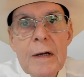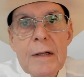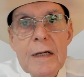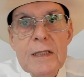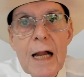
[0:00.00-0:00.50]

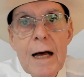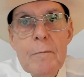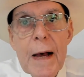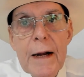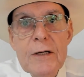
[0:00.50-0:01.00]
the slot
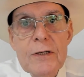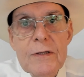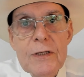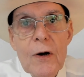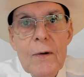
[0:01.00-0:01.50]
manager
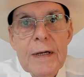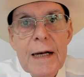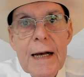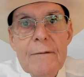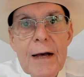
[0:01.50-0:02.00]
is going to
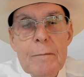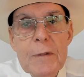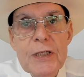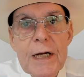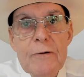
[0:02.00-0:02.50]
have that
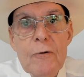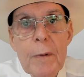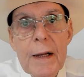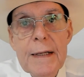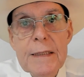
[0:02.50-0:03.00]
machine
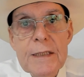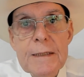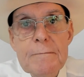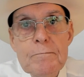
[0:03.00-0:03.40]
replaced.